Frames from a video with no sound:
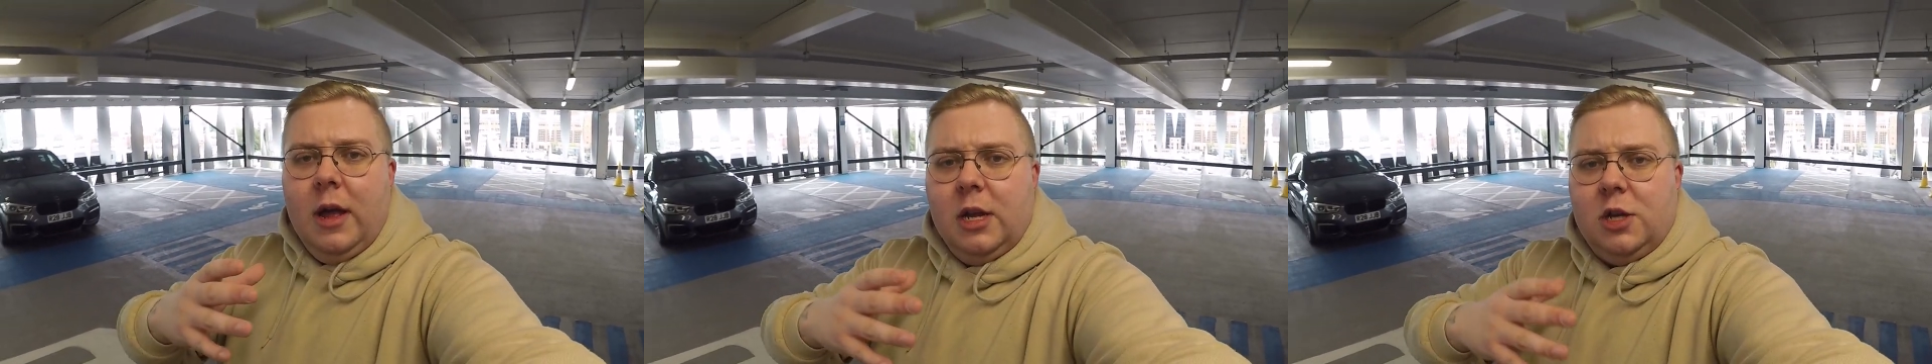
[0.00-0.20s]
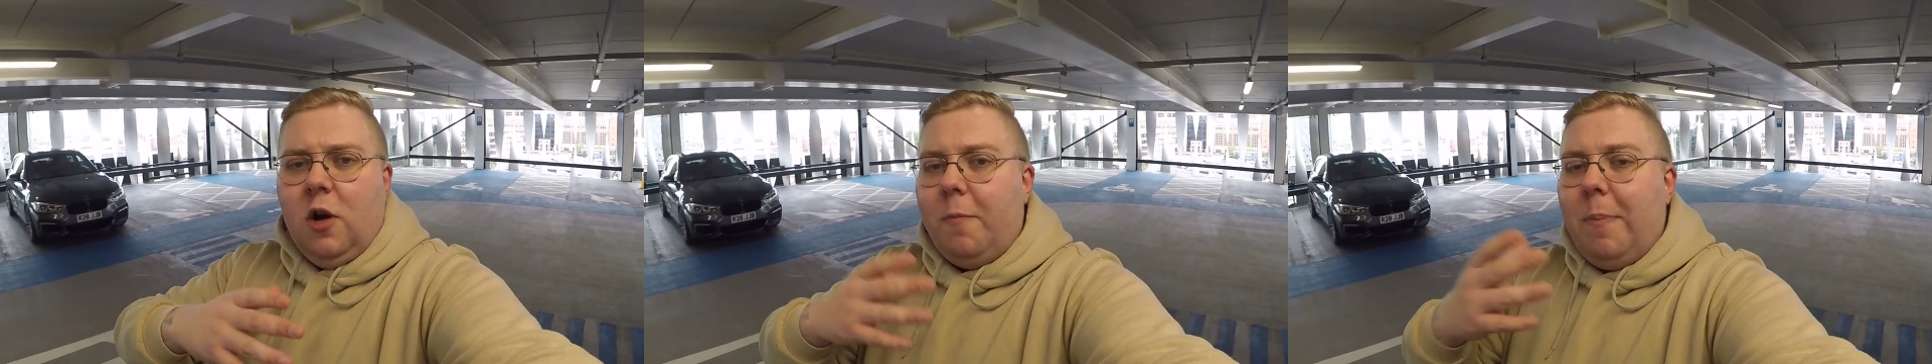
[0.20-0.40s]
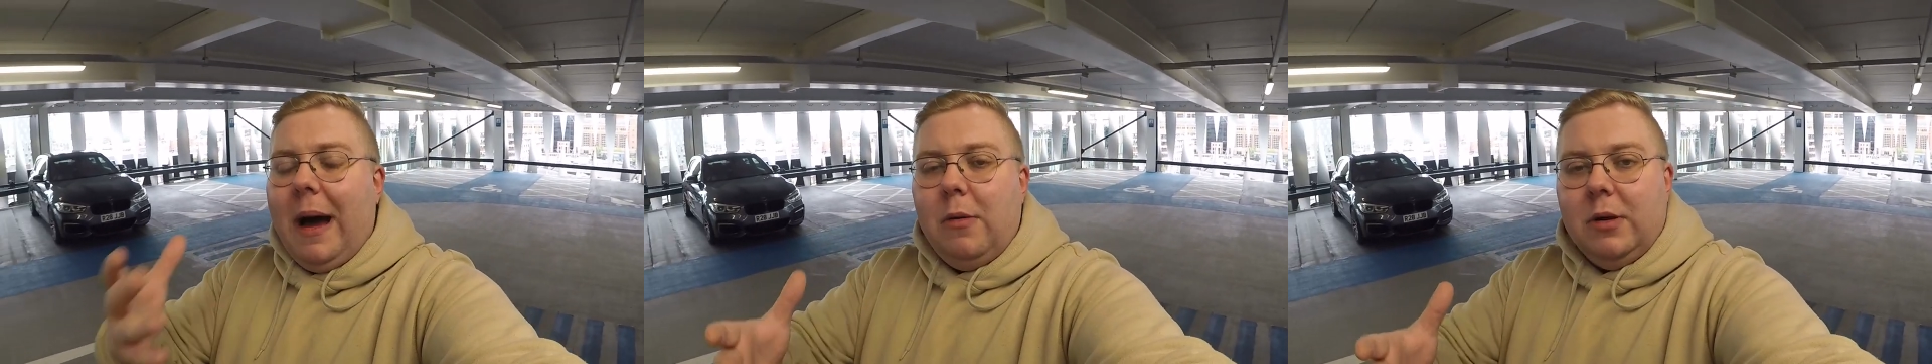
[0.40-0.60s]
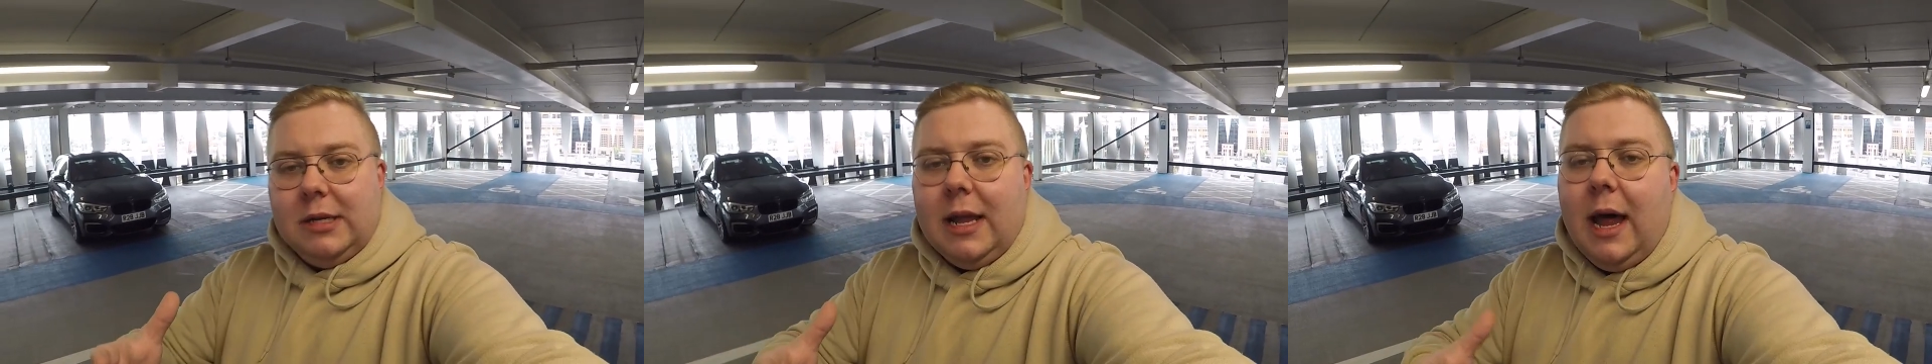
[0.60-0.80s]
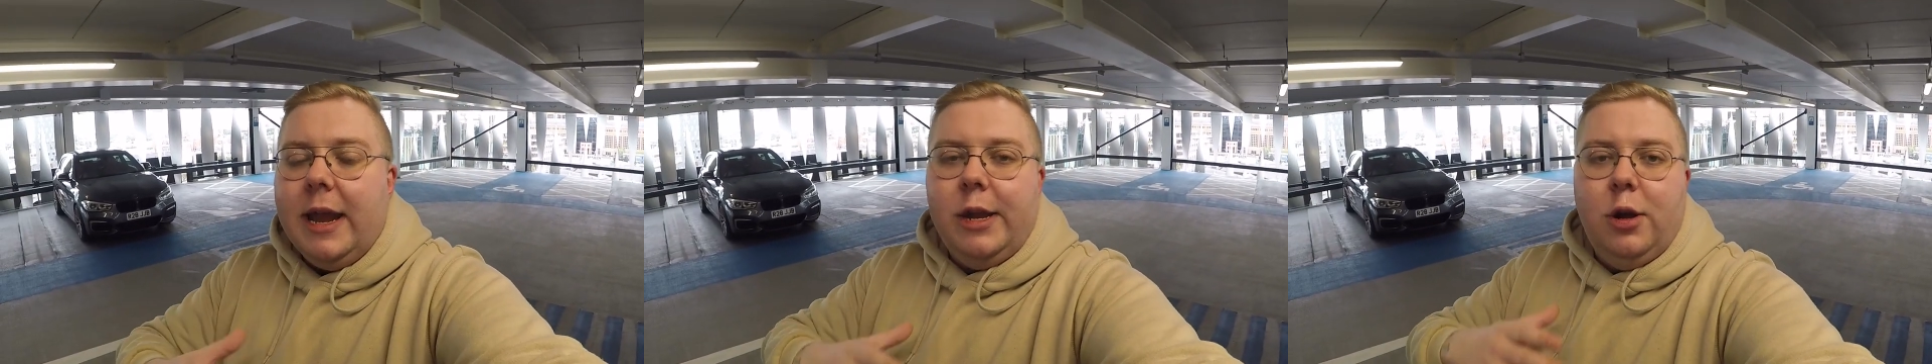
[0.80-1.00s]
sort of power
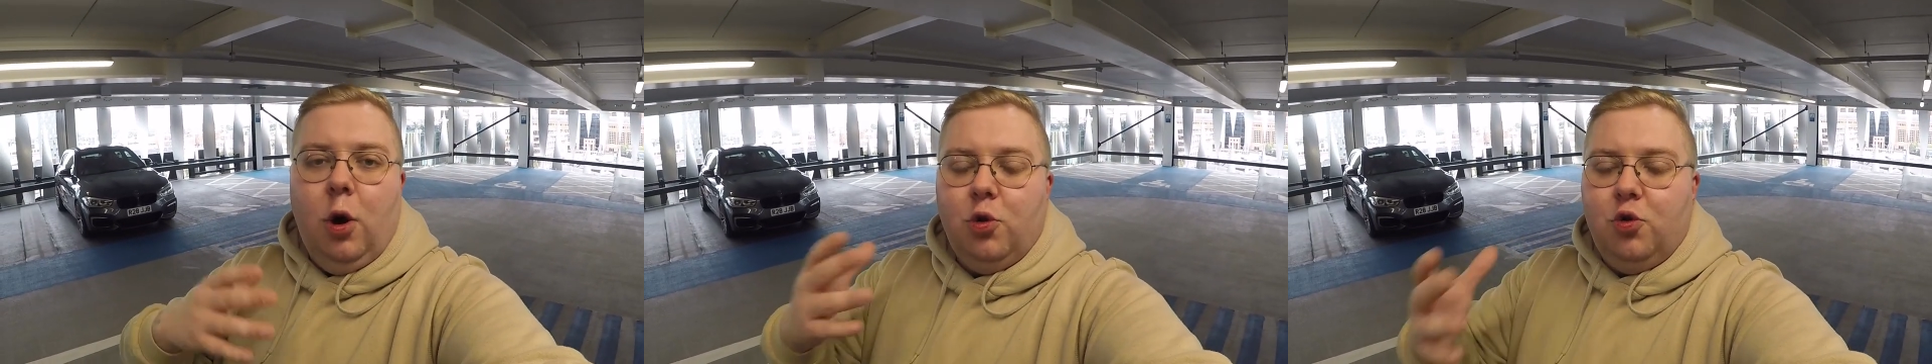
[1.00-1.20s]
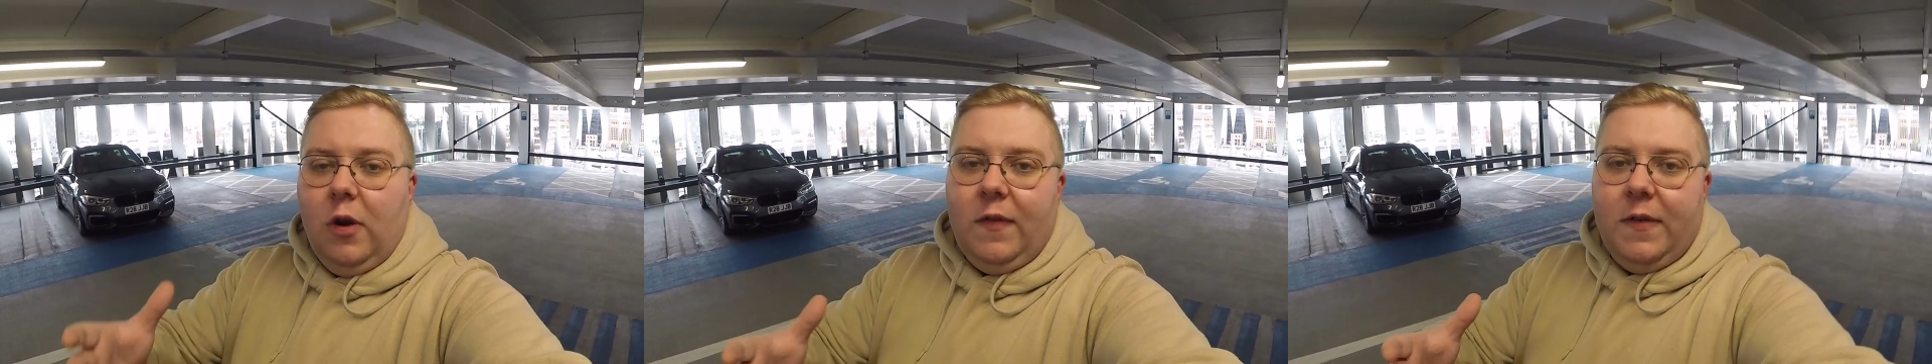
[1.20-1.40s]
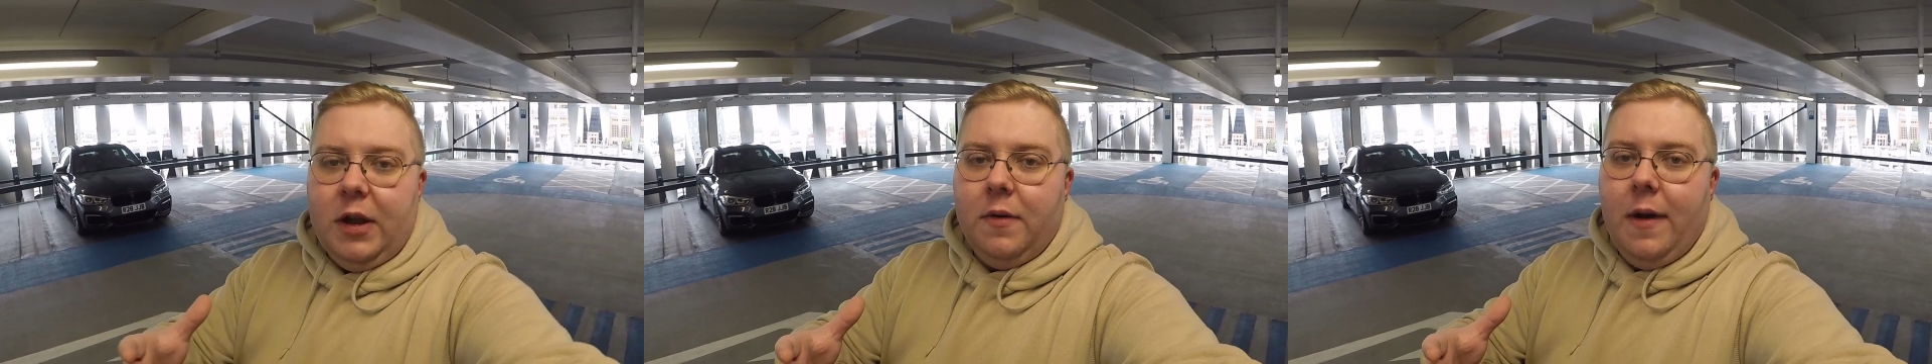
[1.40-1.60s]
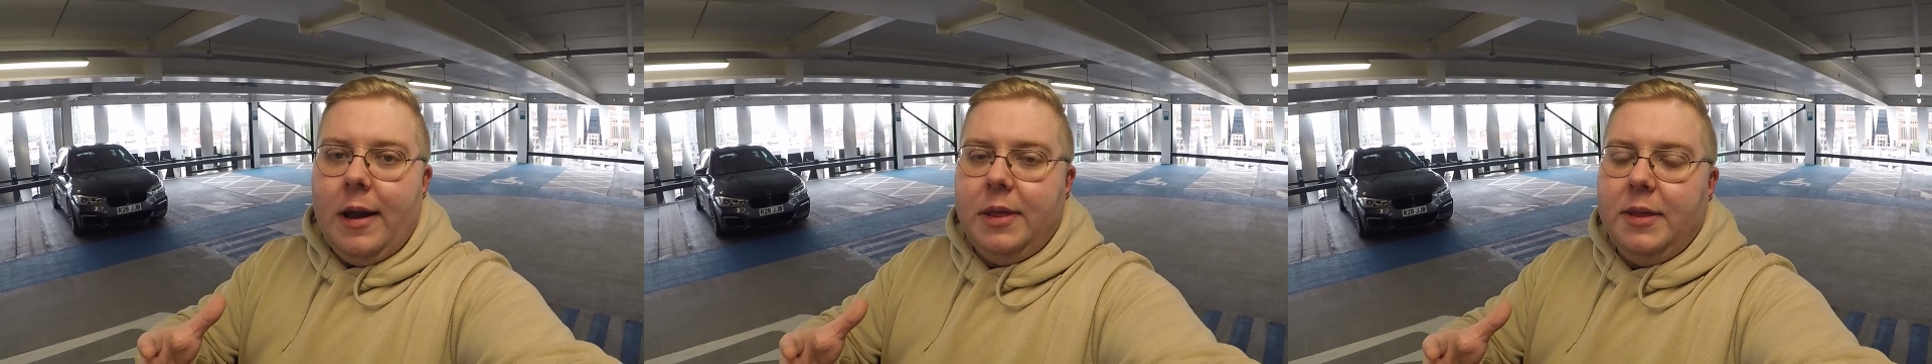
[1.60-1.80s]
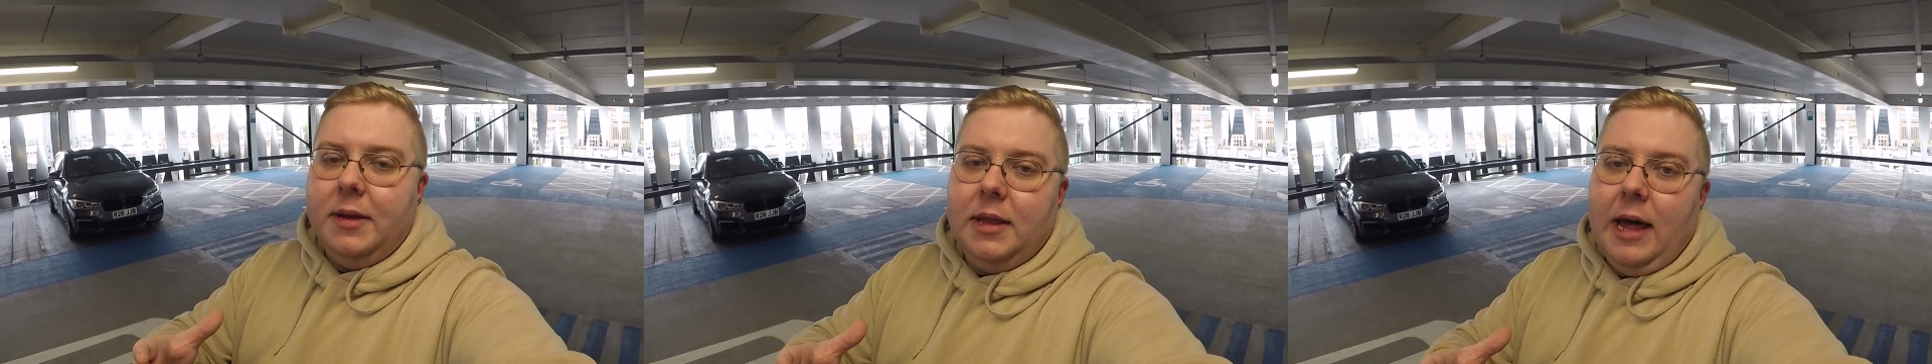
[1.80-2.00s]
sliding or drifting or
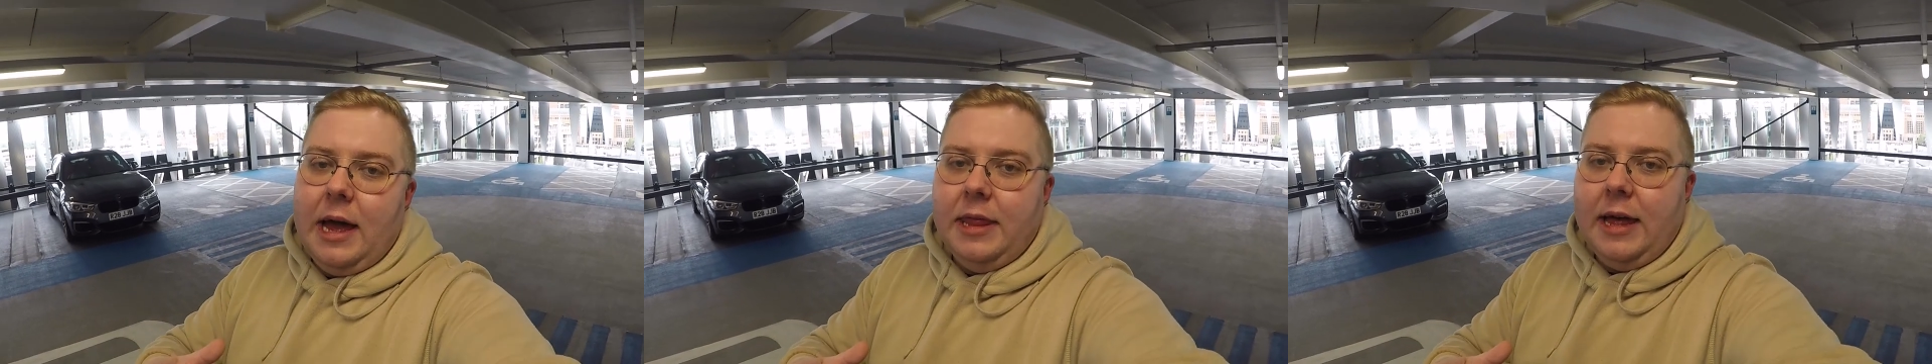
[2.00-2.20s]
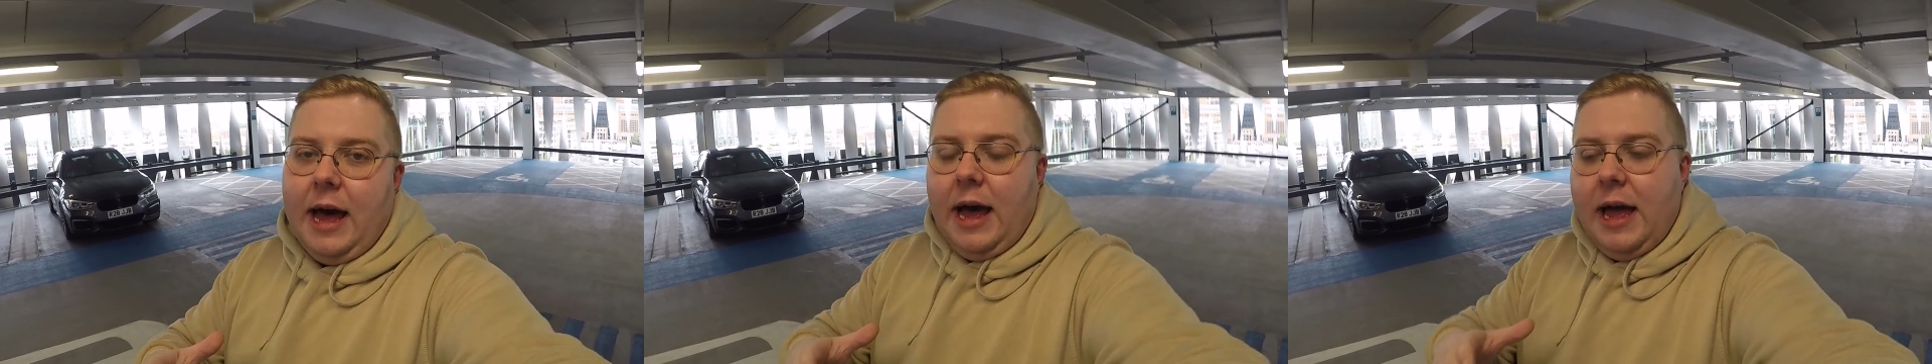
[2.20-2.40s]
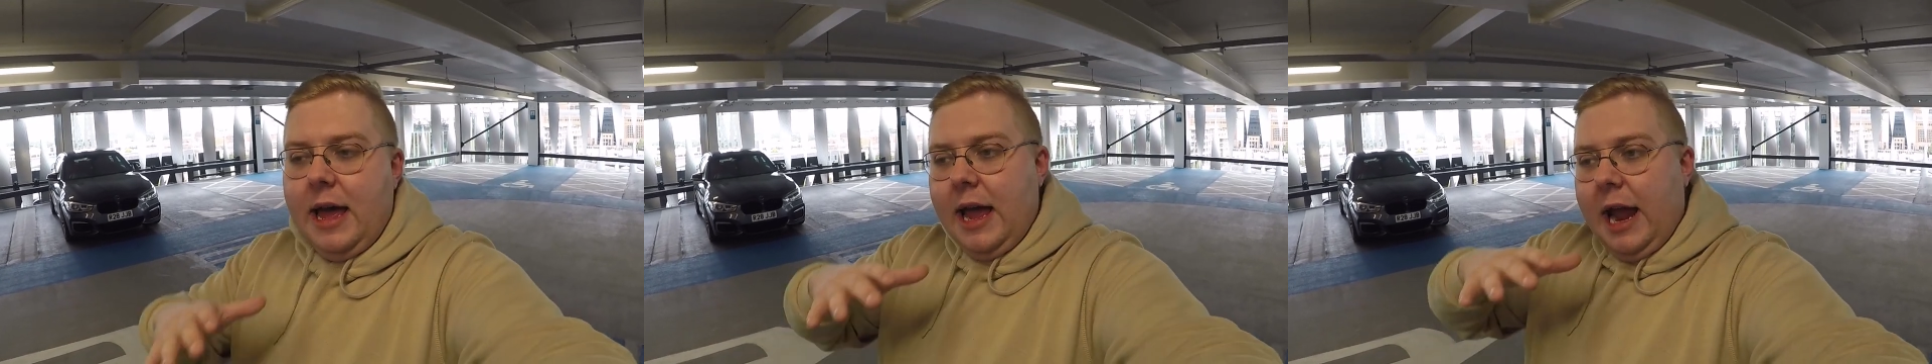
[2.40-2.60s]
anything like that.